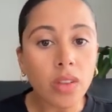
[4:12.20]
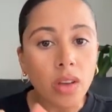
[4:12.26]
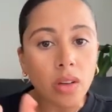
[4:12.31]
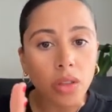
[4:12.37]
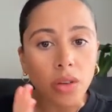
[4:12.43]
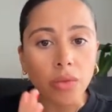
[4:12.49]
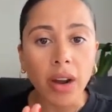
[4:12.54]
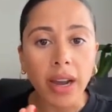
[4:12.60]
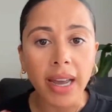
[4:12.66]
On
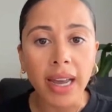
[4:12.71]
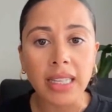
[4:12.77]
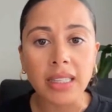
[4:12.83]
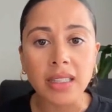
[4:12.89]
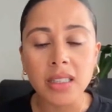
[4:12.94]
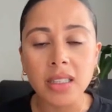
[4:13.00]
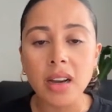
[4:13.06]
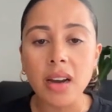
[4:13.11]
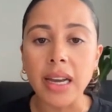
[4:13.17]
the right-hand
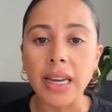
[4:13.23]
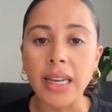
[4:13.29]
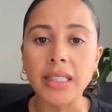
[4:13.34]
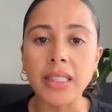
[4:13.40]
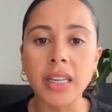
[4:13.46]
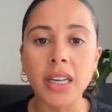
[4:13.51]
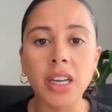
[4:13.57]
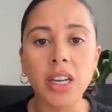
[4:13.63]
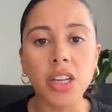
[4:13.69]
side,
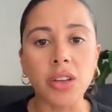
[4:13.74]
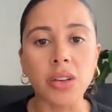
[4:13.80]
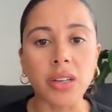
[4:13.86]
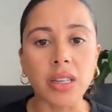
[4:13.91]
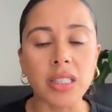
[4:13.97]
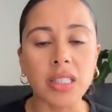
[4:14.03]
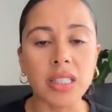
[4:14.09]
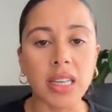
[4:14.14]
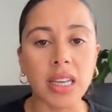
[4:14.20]
you
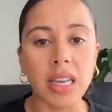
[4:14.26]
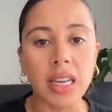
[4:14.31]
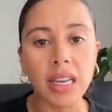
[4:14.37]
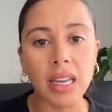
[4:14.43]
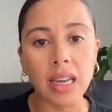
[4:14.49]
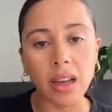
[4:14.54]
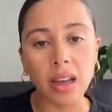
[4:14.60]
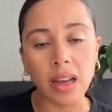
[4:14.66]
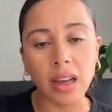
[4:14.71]
can see
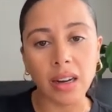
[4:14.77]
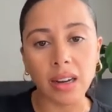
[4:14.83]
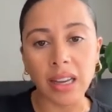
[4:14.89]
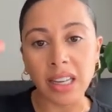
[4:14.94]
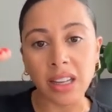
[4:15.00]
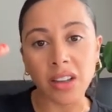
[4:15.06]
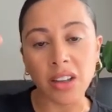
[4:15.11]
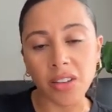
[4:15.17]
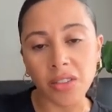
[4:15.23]

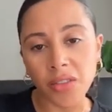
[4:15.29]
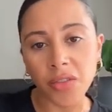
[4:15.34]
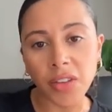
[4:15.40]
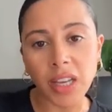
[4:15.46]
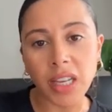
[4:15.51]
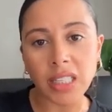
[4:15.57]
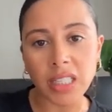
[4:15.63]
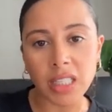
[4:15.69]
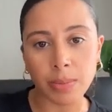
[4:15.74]
a
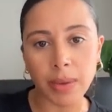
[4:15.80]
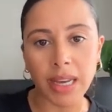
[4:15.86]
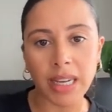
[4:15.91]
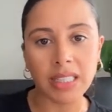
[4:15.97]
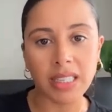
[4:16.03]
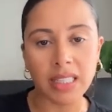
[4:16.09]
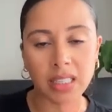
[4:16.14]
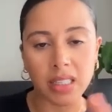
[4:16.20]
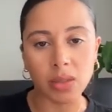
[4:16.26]
feed
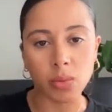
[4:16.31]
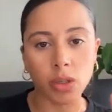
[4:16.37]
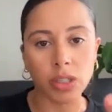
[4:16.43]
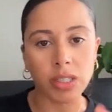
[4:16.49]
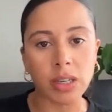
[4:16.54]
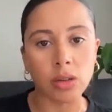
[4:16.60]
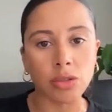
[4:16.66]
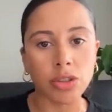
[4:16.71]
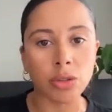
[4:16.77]
space. This is what
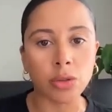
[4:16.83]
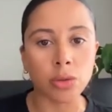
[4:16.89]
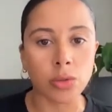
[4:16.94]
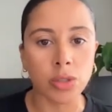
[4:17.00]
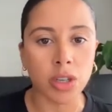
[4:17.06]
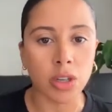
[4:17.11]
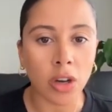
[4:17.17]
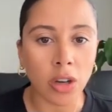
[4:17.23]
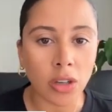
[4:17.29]
Celtra calls
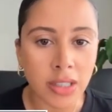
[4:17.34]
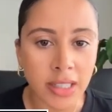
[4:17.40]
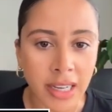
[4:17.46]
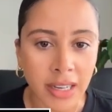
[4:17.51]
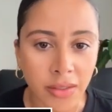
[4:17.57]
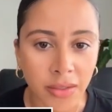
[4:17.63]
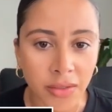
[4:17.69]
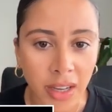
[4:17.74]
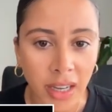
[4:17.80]
a
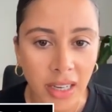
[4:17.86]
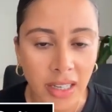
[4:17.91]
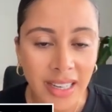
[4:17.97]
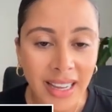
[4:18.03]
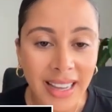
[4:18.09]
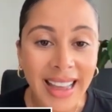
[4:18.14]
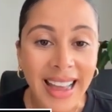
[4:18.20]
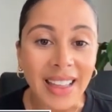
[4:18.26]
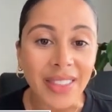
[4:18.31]
content feed.
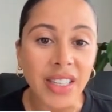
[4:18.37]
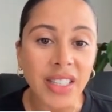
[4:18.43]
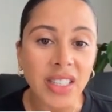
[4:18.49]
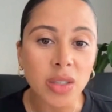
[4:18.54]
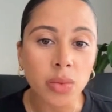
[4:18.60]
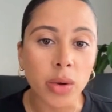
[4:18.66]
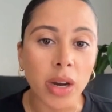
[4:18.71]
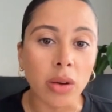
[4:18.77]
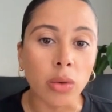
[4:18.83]
And this
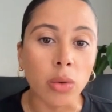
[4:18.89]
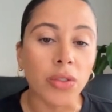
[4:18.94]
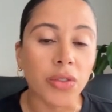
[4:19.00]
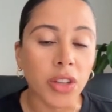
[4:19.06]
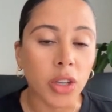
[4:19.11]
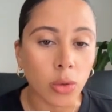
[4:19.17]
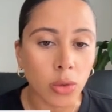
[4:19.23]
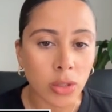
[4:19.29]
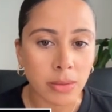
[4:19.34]
is where all of
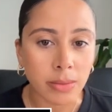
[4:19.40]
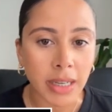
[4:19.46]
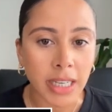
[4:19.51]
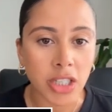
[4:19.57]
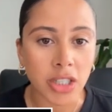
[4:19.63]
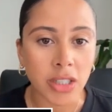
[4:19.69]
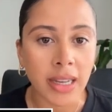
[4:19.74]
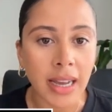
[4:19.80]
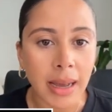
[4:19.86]
the
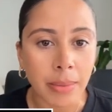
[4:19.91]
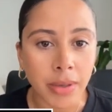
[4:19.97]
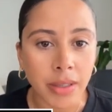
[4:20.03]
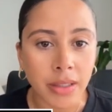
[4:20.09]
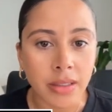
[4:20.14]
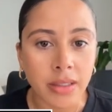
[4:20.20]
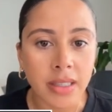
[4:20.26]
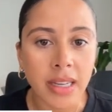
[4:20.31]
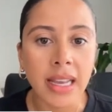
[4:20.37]
automation
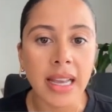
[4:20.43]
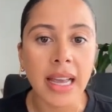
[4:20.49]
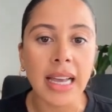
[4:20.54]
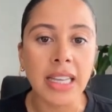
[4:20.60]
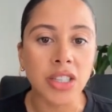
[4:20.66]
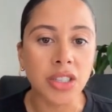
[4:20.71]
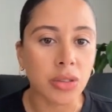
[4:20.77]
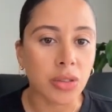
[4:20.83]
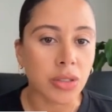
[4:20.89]
happens
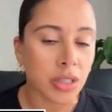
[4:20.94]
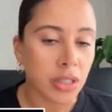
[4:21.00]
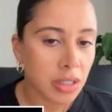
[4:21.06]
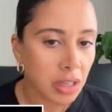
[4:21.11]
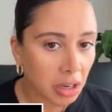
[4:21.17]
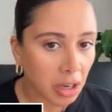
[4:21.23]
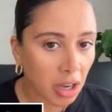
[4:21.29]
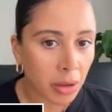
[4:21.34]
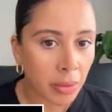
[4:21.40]
as users
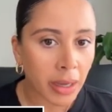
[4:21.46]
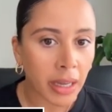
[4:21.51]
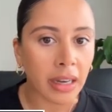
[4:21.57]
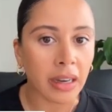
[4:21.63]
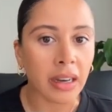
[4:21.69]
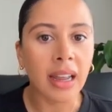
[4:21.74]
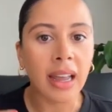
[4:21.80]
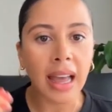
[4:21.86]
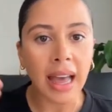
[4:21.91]
can go
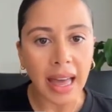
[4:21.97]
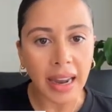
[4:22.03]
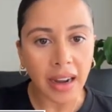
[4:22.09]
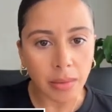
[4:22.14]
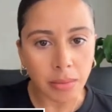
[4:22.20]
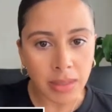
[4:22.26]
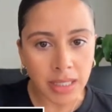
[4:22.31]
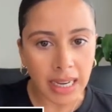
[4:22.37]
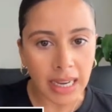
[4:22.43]
in and
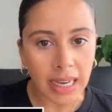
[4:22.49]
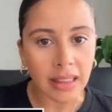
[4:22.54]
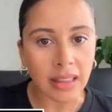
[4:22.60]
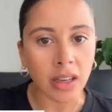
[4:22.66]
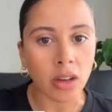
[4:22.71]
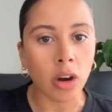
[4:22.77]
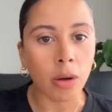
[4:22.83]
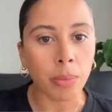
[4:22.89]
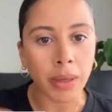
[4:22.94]
update the
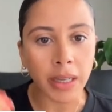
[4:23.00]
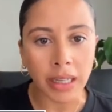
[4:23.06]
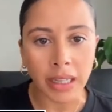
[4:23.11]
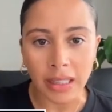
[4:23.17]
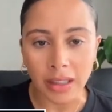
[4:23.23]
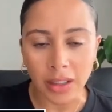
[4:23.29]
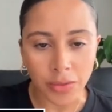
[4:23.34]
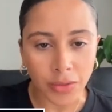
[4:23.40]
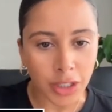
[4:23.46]

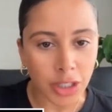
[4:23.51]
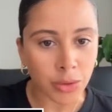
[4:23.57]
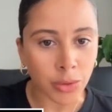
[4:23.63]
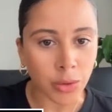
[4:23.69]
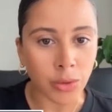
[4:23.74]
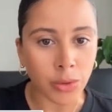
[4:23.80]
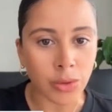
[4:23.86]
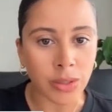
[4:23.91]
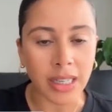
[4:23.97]
copy, the
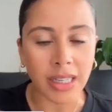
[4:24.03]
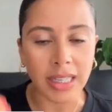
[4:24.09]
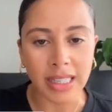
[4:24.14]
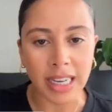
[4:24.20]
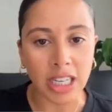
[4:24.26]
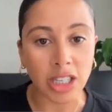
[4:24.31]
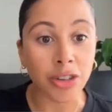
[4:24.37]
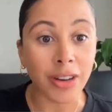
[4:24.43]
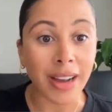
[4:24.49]
visuals,
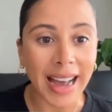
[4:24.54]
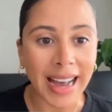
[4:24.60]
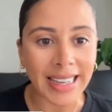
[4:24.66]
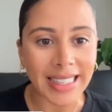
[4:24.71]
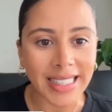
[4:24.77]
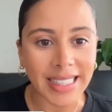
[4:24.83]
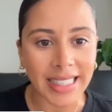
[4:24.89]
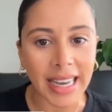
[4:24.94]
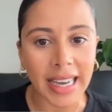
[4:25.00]
etc. at
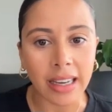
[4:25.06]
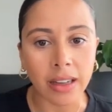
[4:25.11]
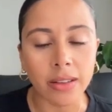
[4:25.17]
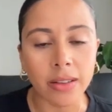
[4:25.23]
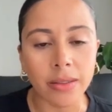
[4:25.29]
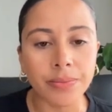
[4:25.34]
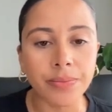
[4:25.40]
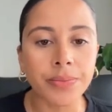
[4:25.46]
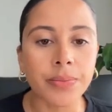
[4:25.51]

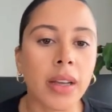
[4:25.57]
scale.